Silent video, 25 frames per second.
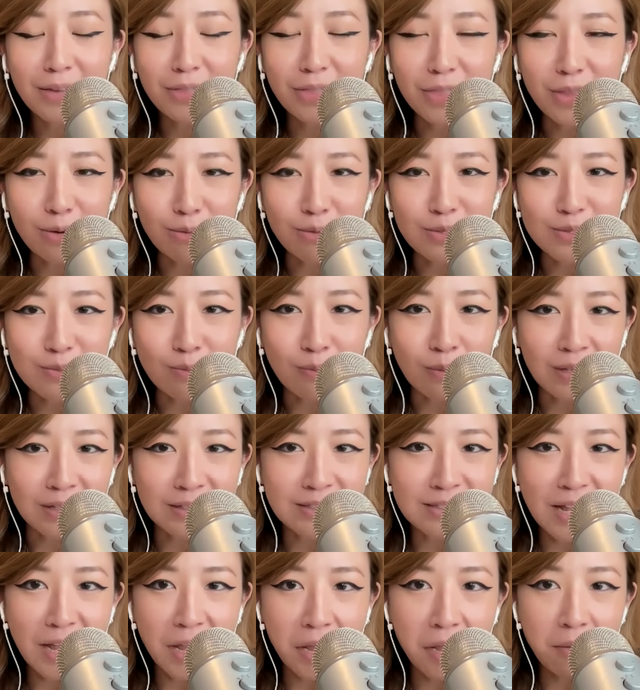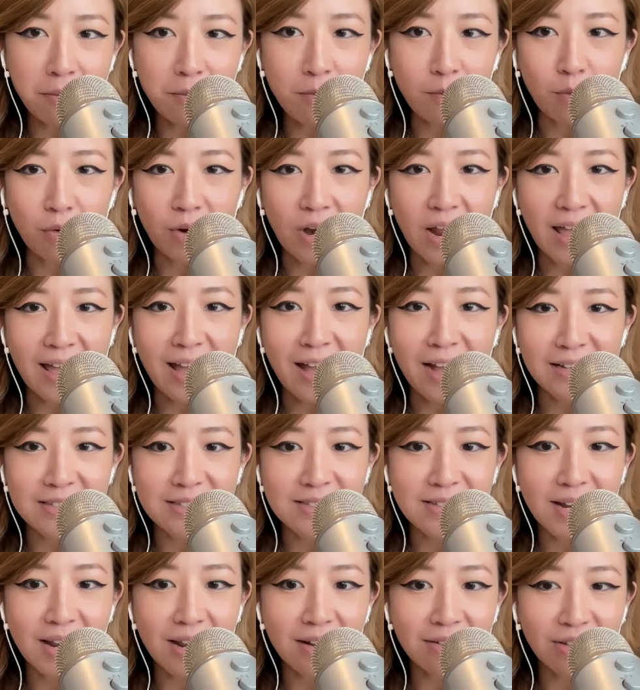There was one time where I
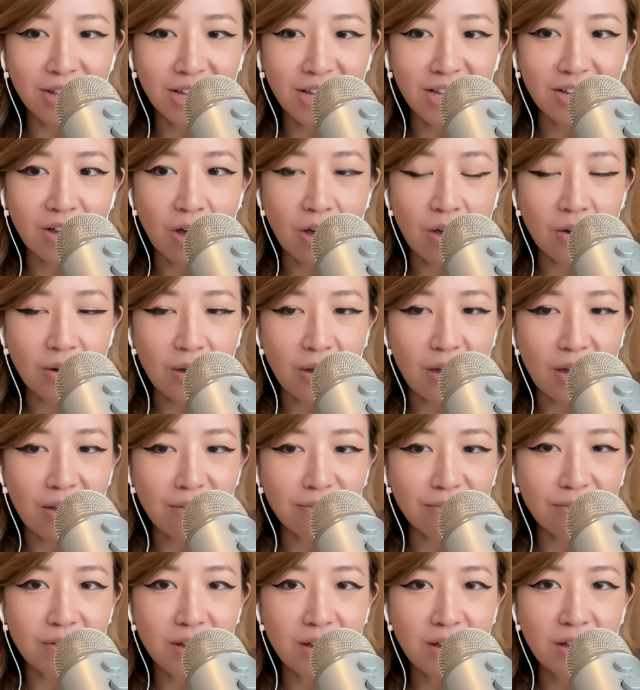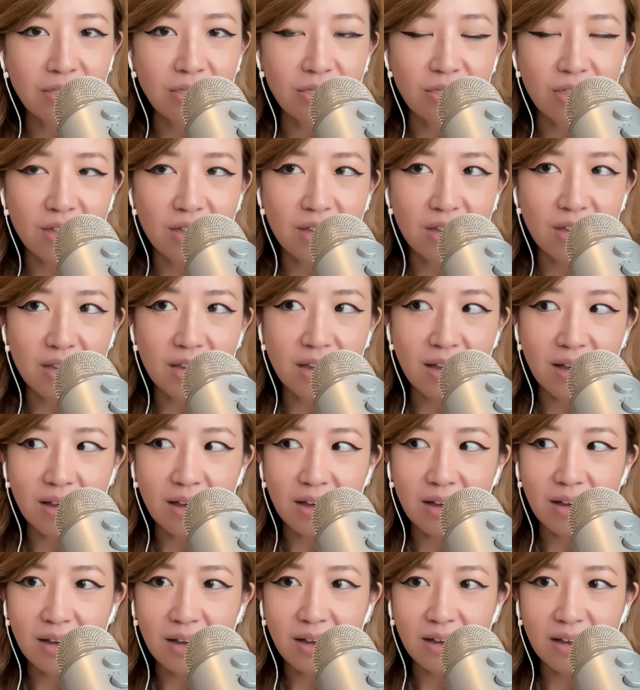accidentally got off the
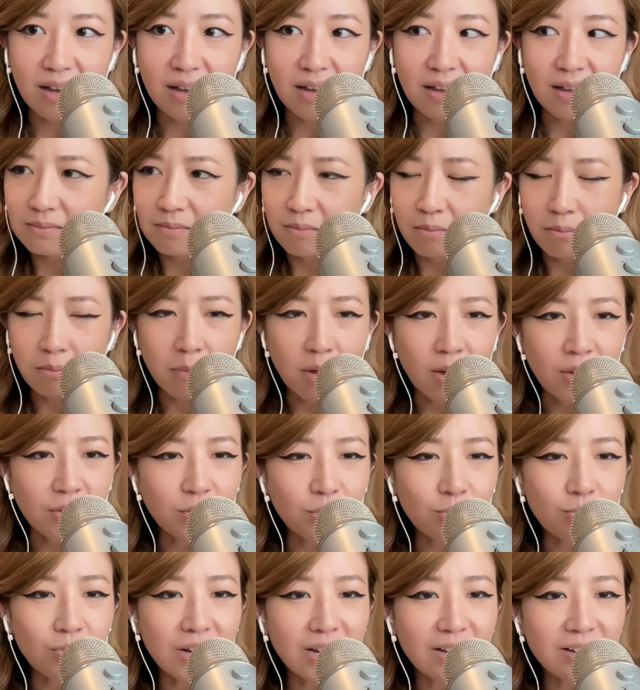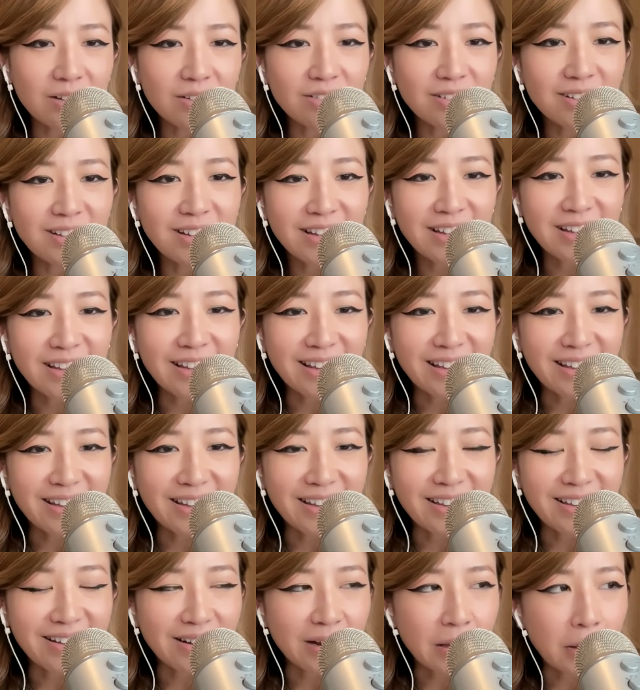uh, monorail
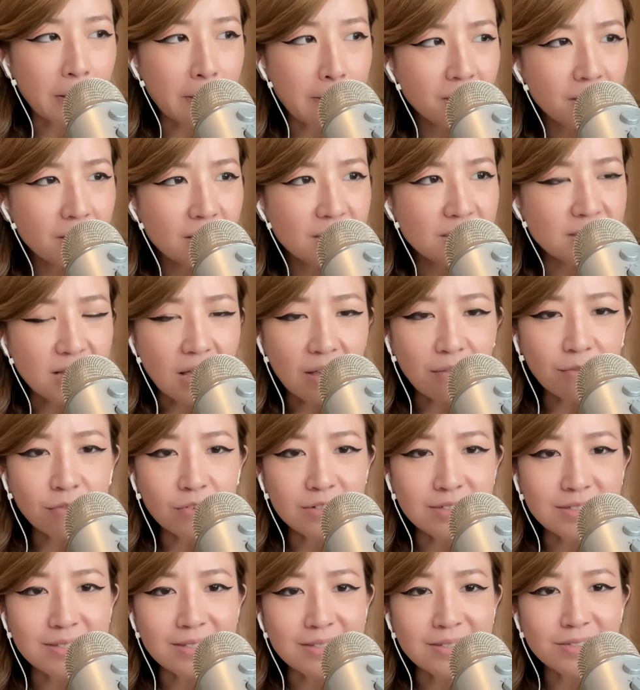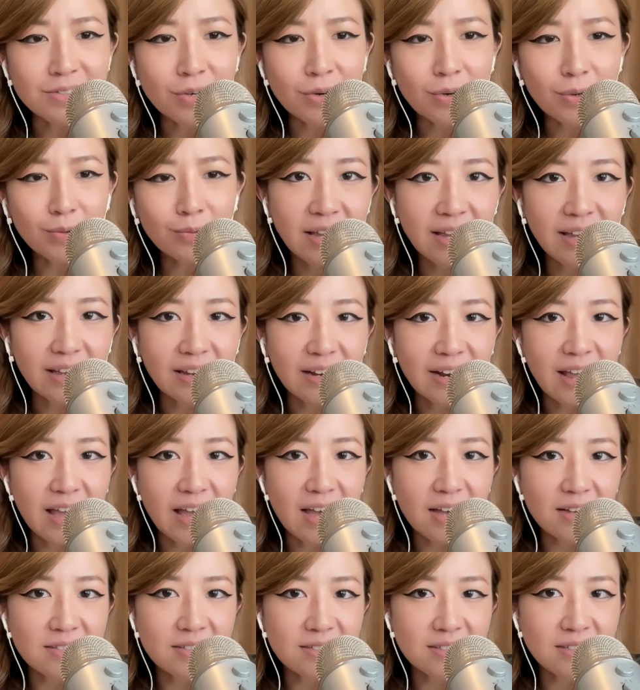in San Francisco, and I
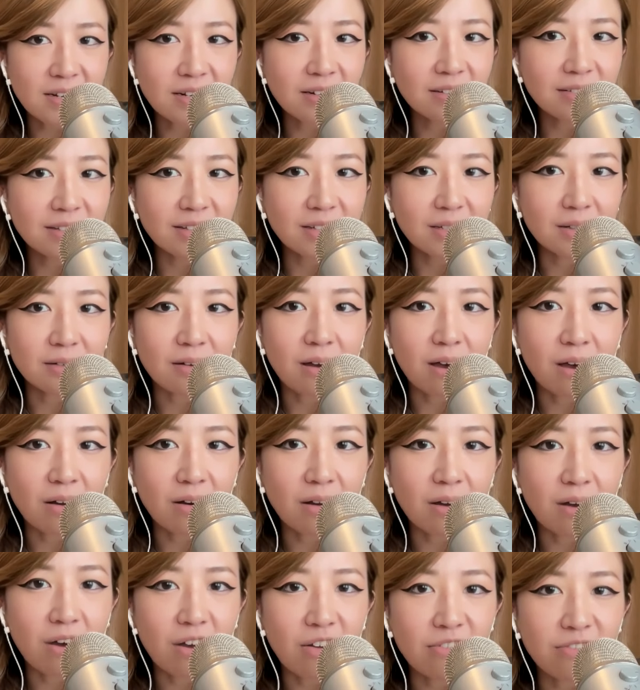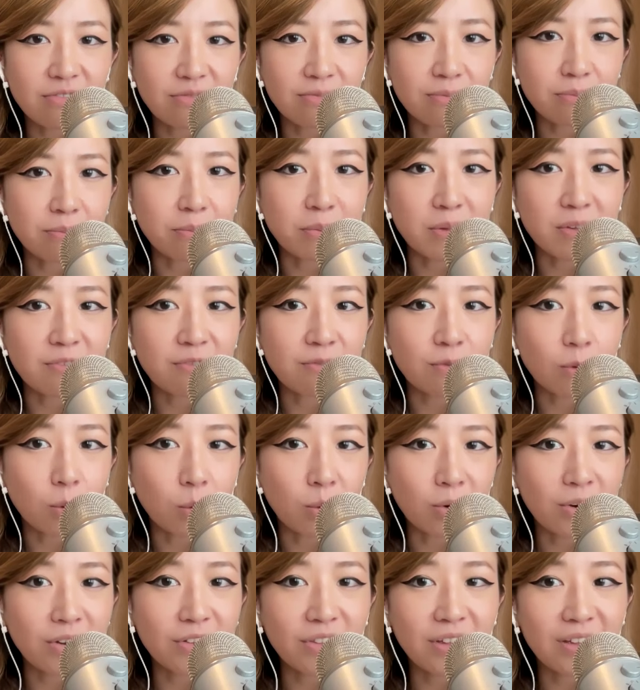accidentally got off
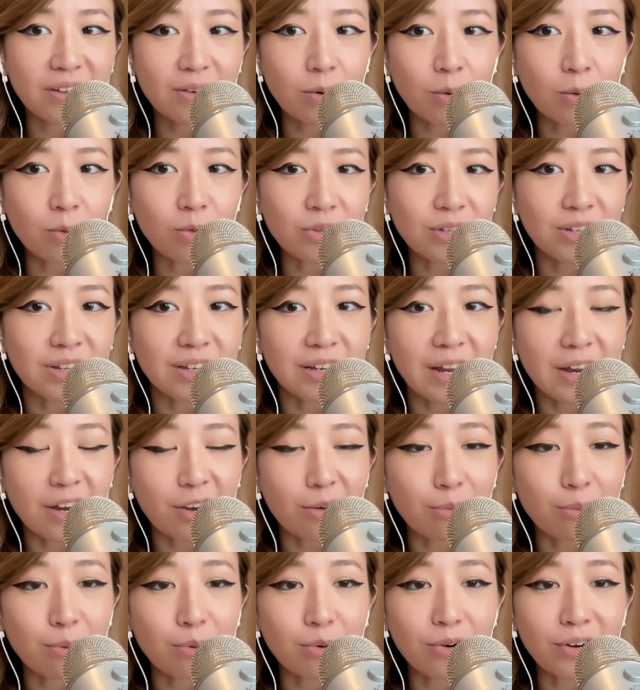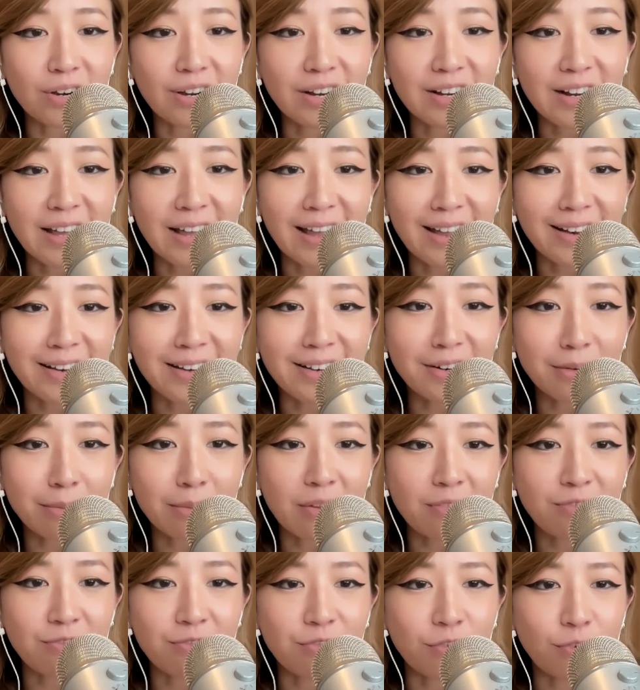before the Oakland airport, and I ended up
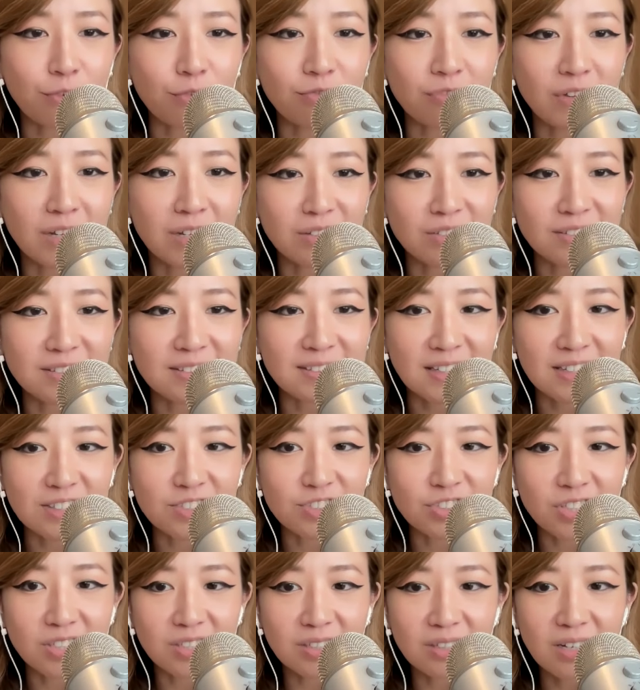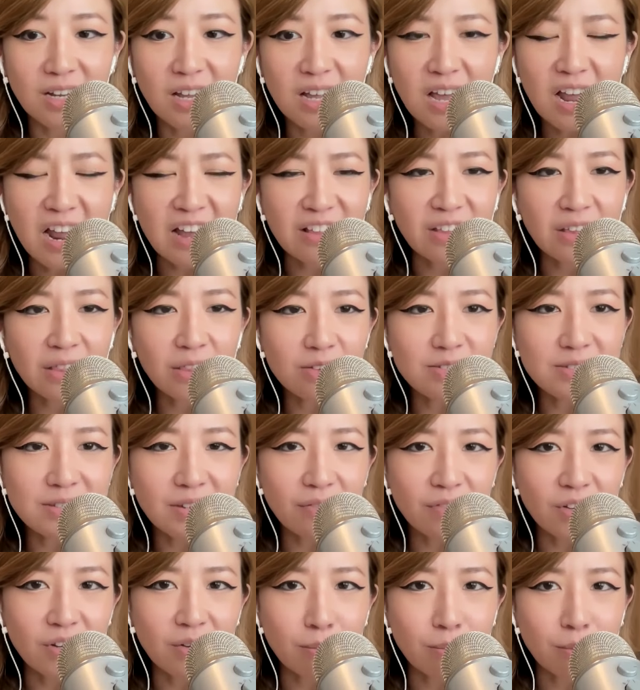at Fruitvale station. I think there's
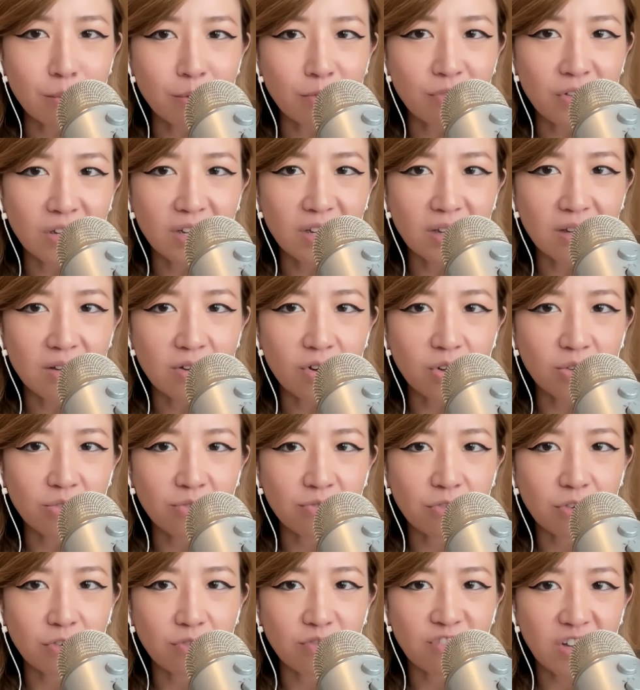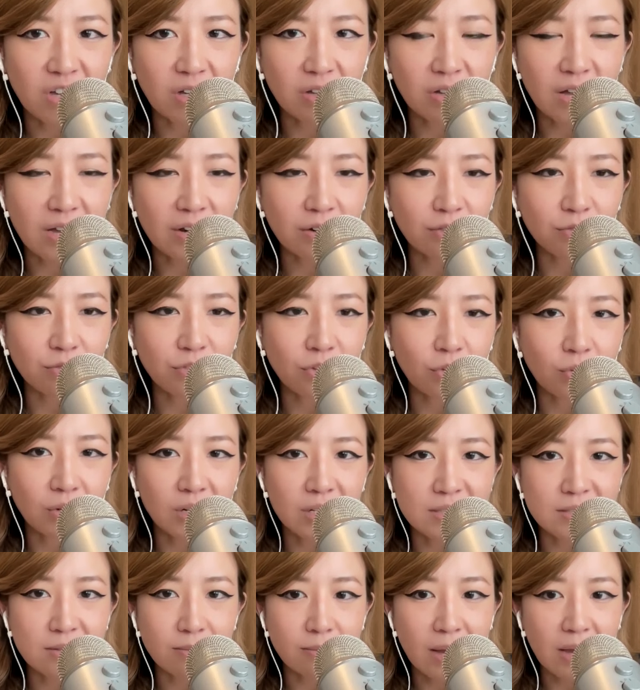even a movie called Fruitvale. I don't know what
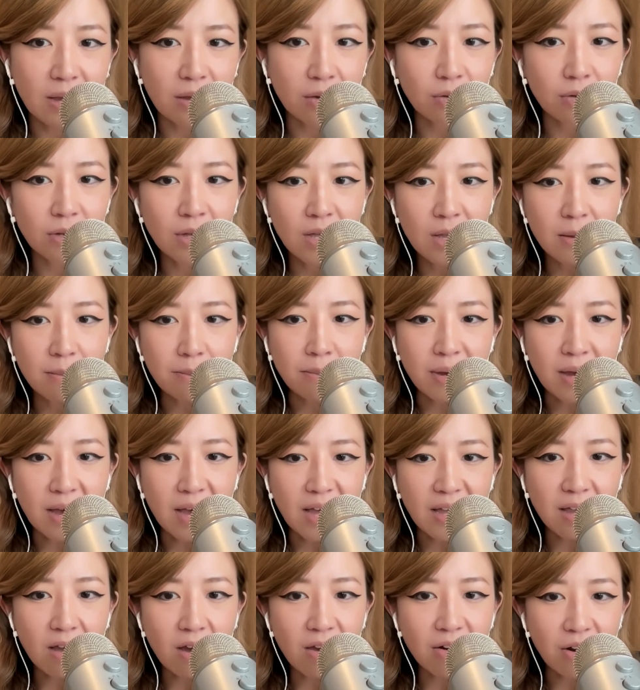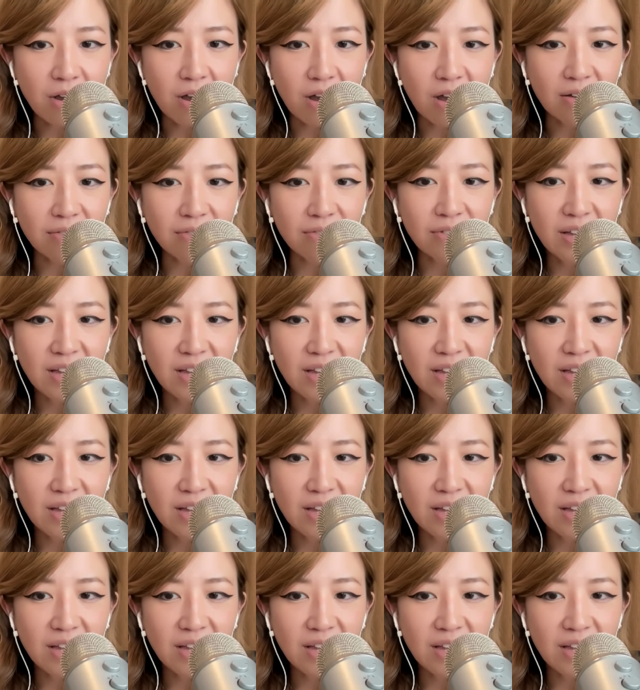it's about, but I got off